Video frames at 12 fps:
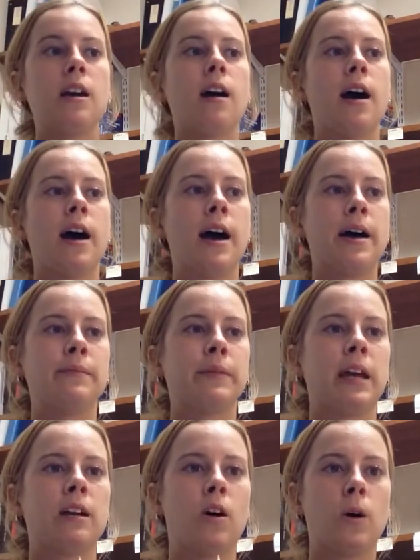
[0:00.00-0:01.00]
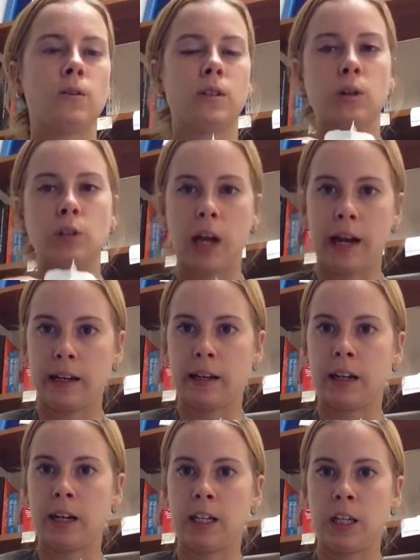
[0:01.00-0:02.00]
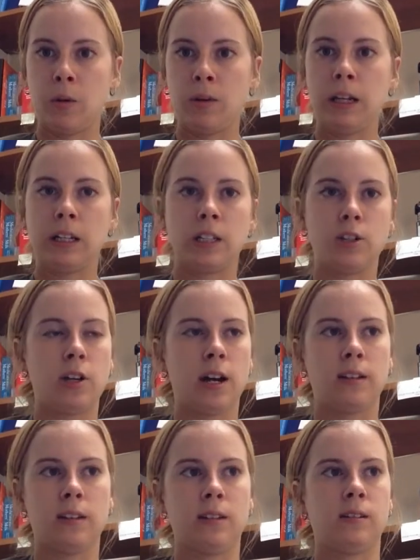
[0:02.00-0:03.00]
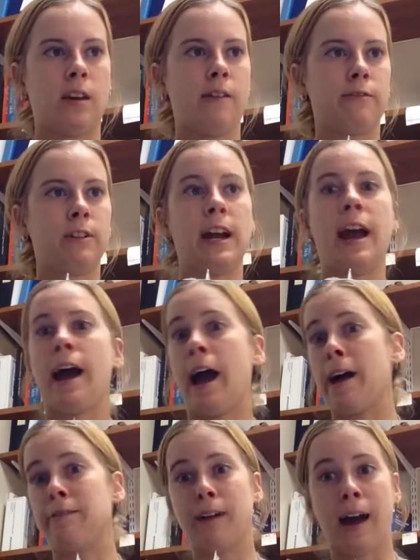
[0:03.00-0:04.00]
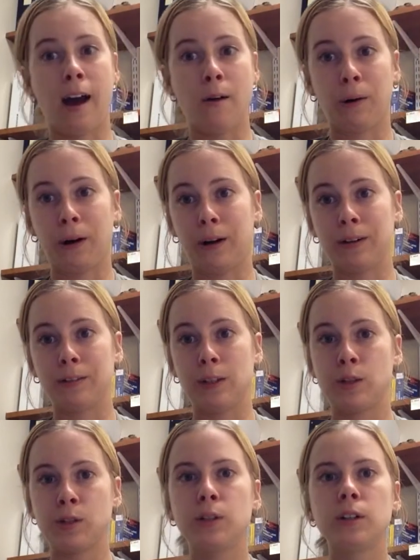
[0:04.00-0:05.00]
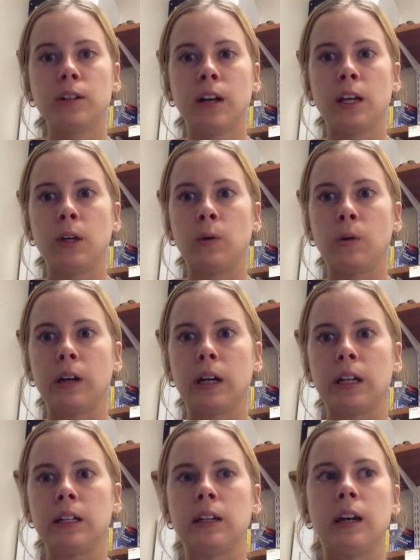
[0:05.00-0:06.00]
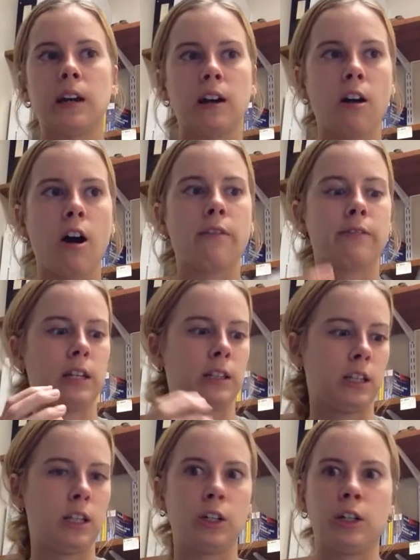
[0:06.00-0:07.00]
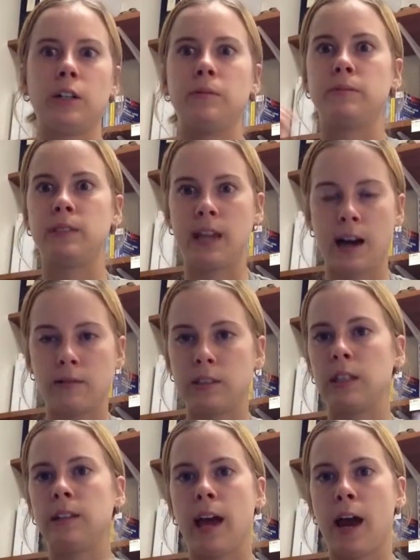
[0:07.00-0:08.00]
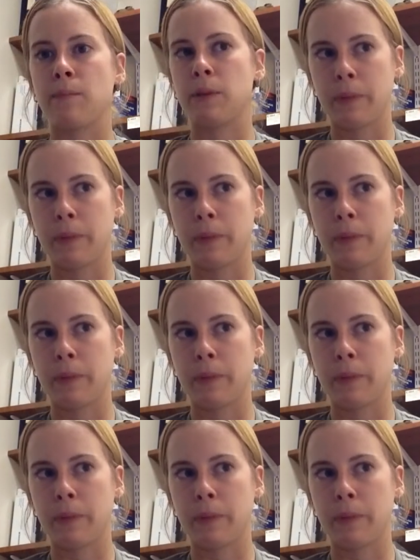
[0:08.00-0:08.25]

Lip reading: And also checking it. You need to check this every half hour. The sooner that you can get it off and get the urine down to lab, the